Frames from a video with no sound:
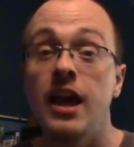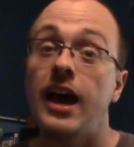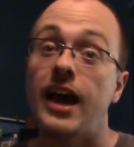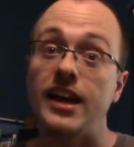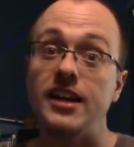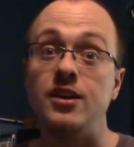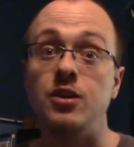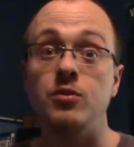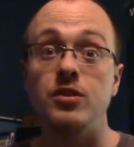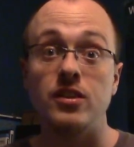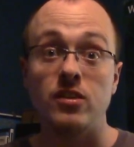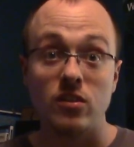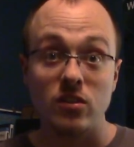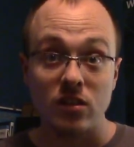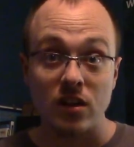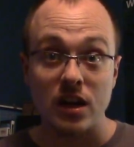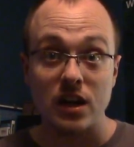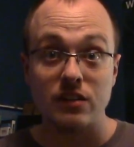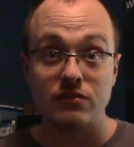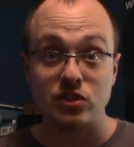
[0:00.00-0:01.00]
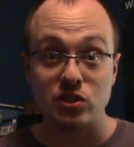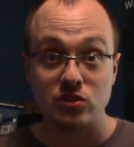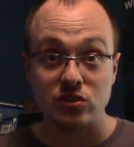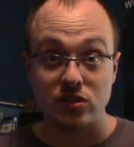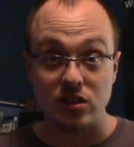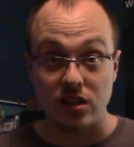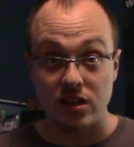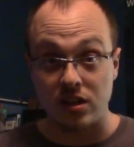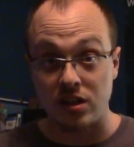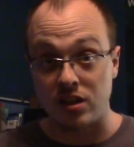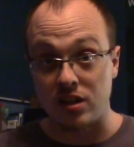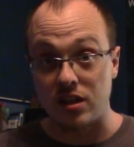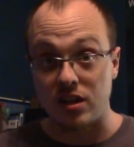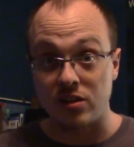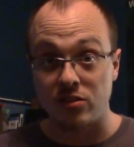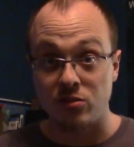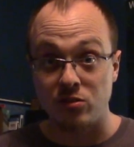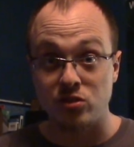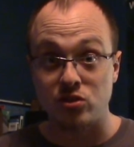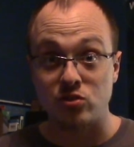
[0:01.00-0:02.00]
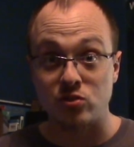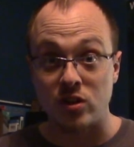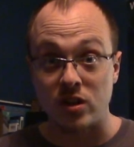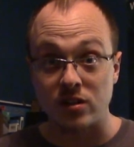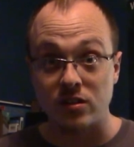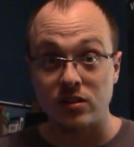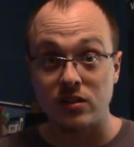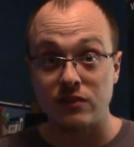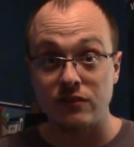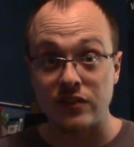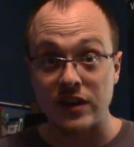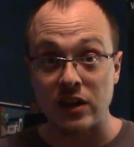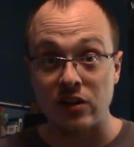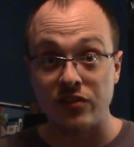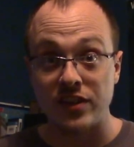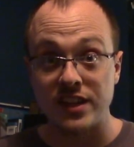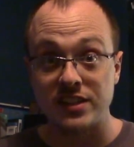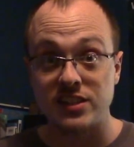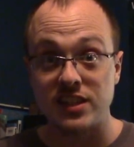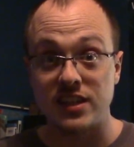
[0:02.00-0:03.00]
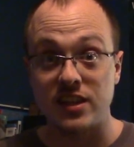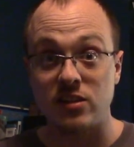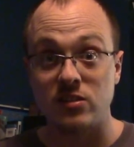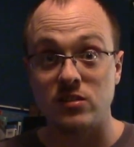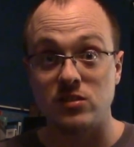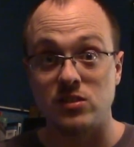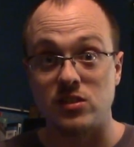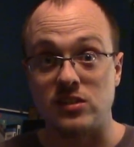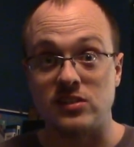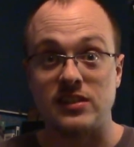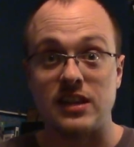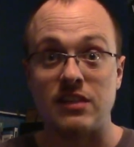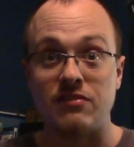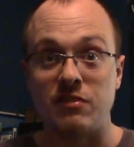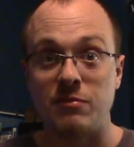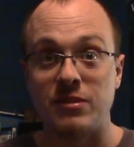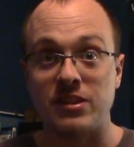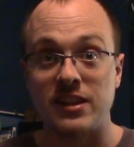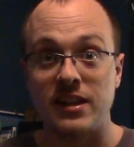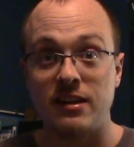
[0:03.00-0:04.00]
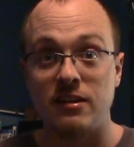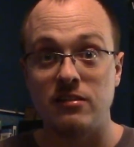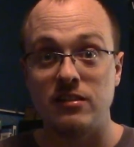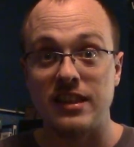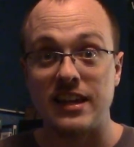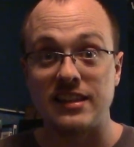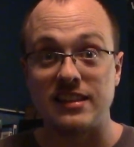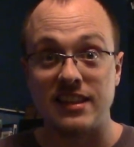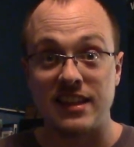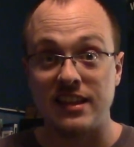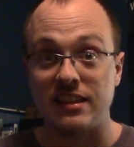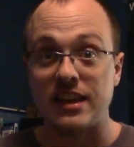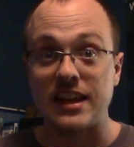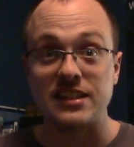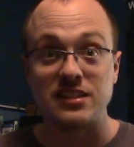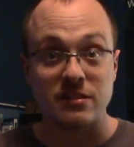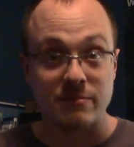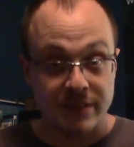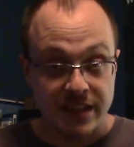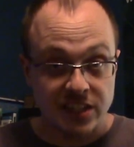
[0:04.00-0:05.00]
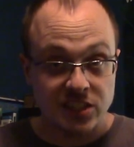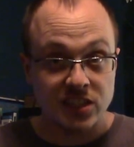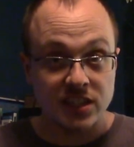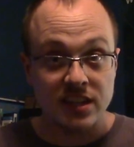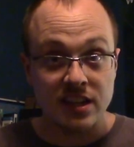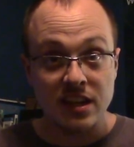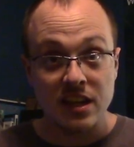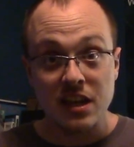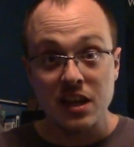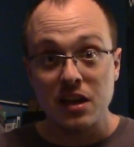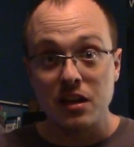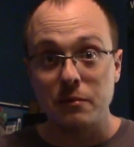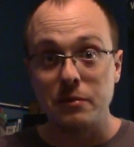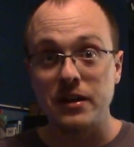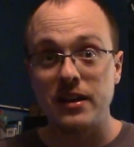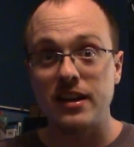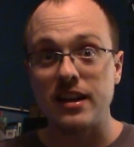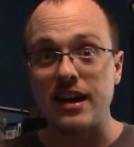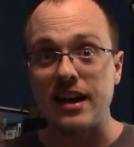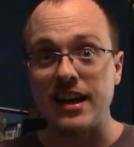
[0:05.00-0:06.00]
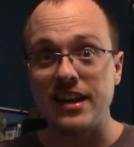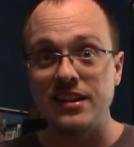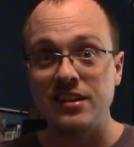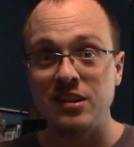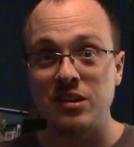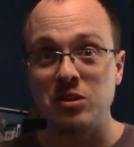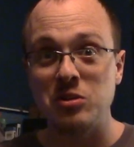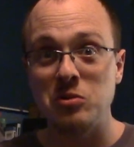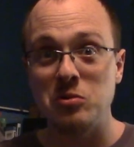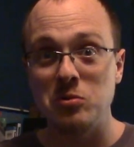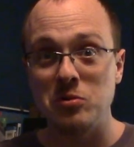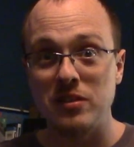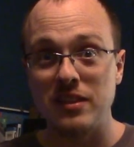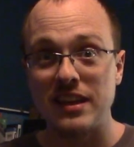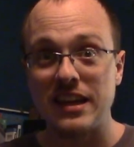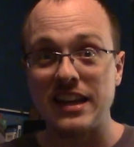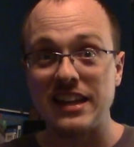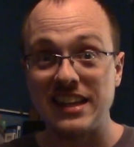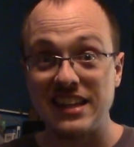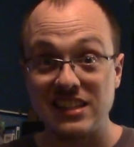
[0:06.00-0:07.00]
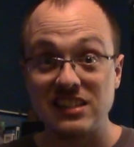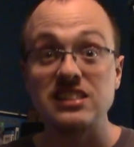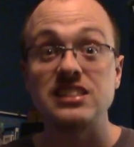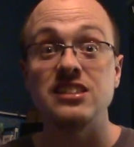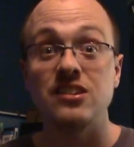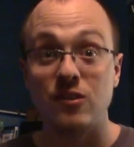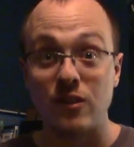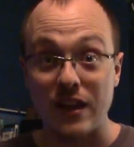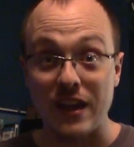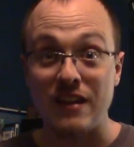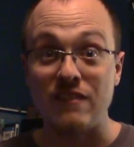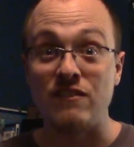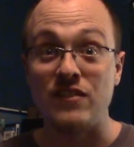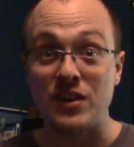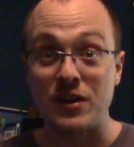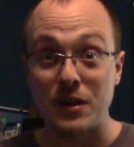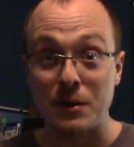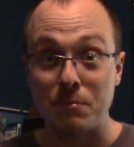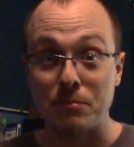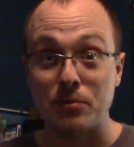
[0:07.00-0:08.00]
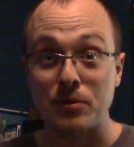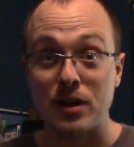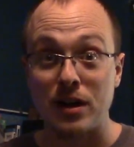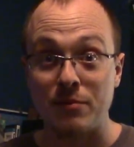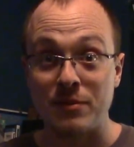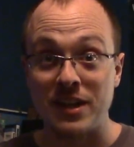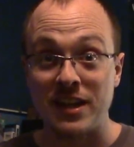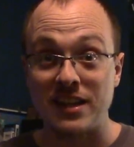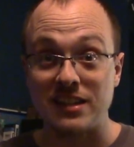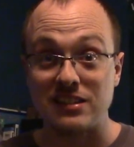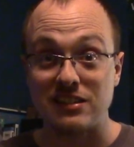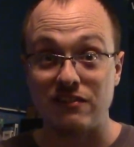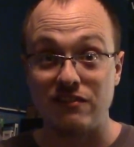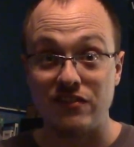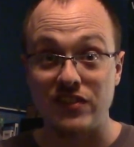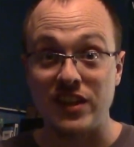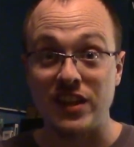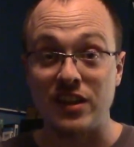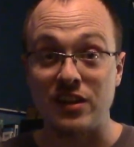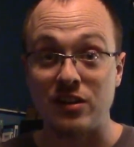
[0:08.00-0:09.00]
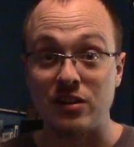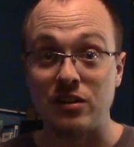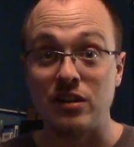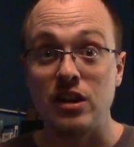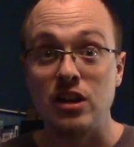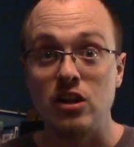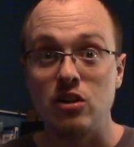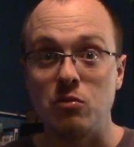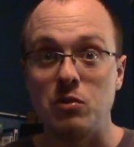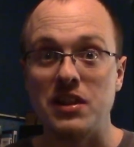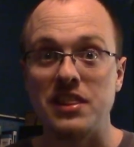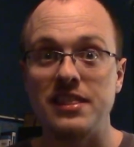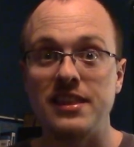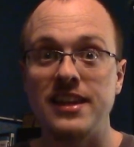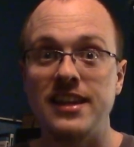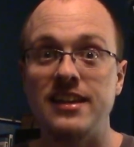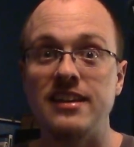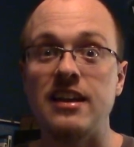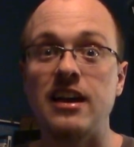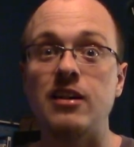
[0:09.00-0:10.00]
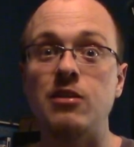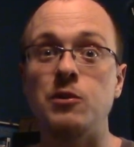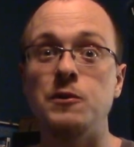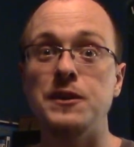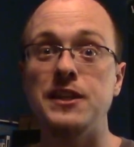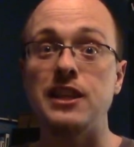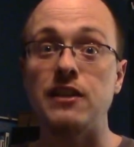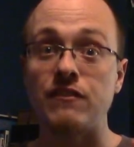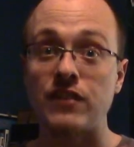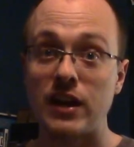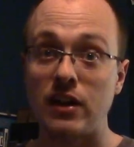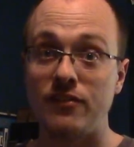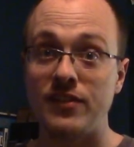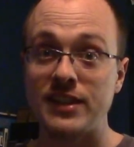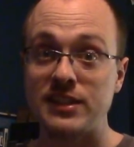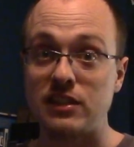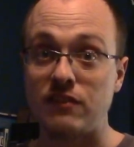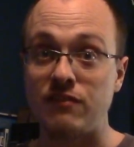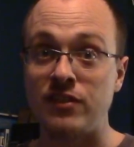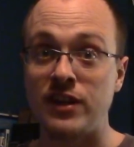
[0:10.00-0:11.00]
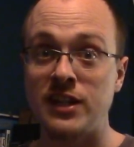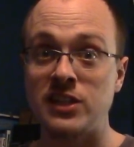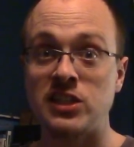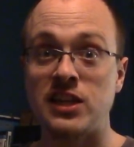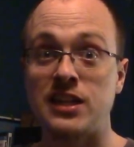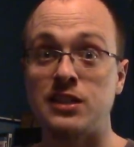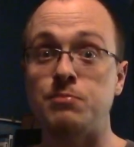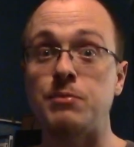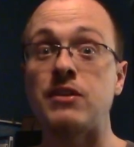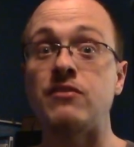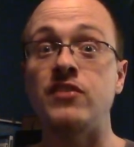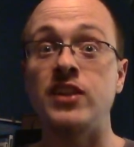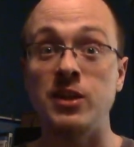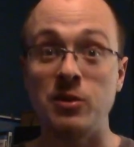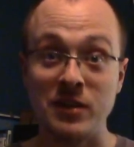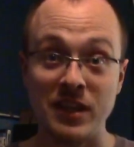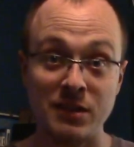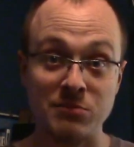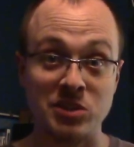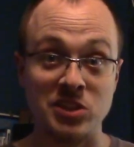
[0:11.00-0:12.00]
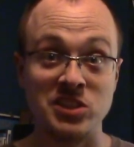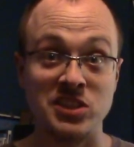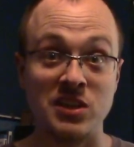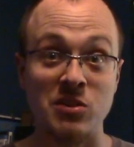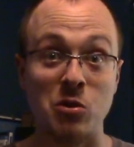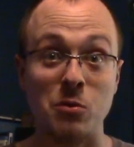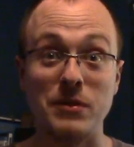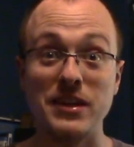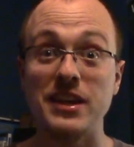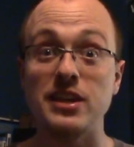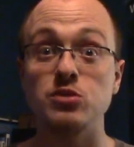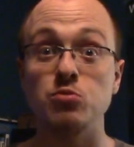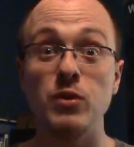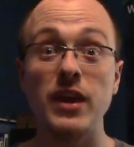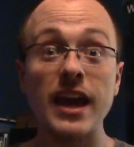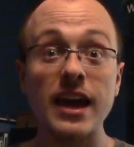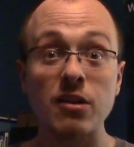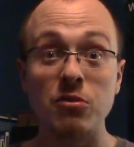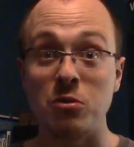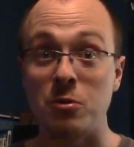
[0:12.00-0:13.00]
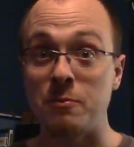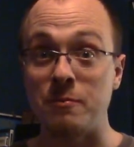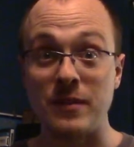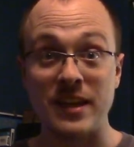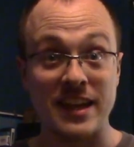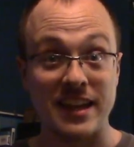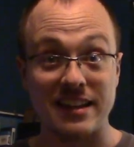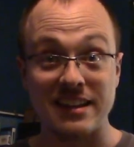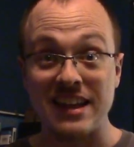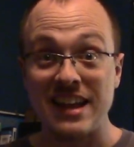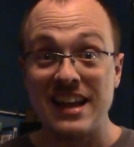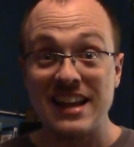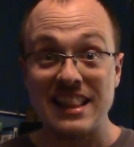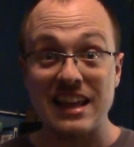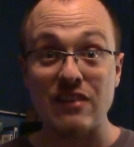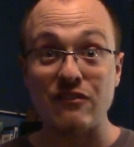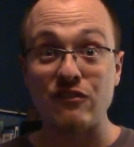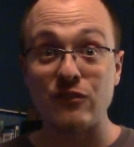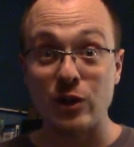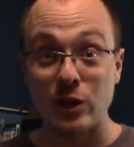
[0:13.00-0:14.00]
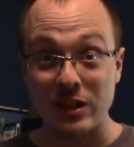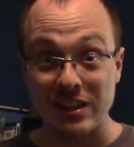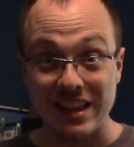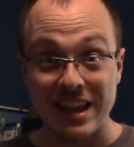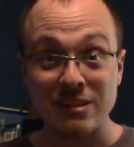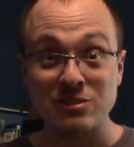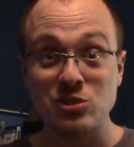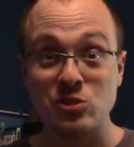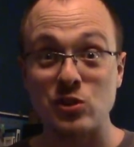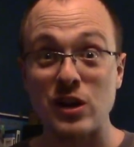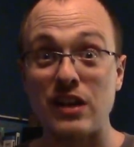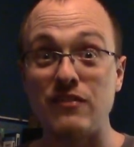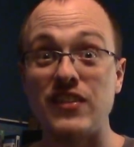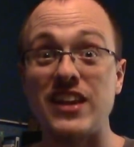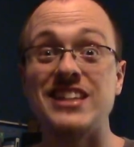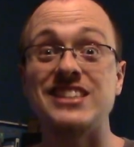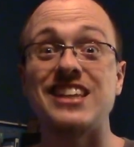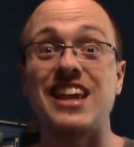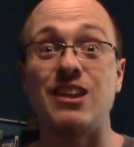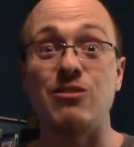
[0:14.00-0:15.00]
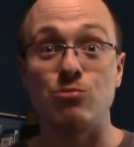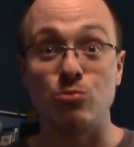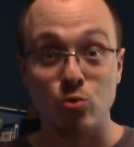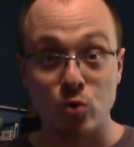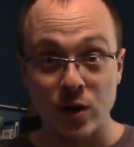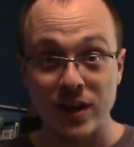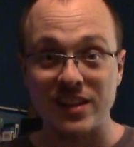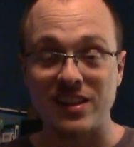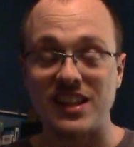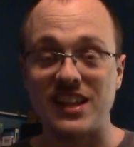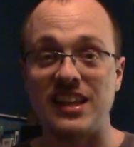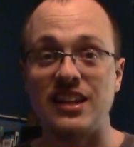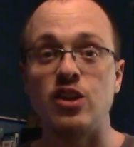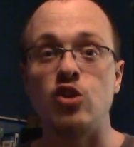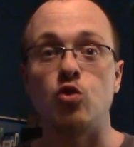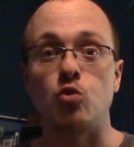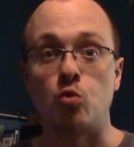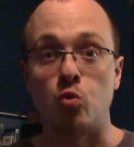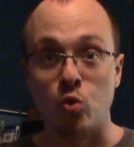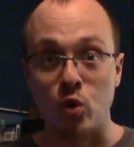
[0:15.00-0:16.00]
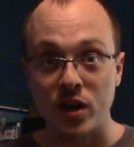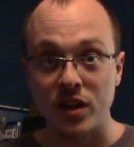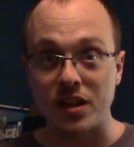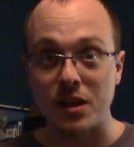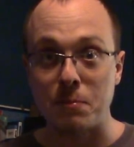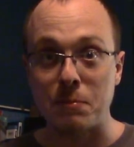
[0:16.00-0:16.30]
I know there are a lot of other stronger Final Fantasy characters aside from Cloud that they like to mention, but I know that he's still a very prominent figure within not only the Final Fantasy franchise, but video games in general, because we got to admit that Cloud Strife is a really, really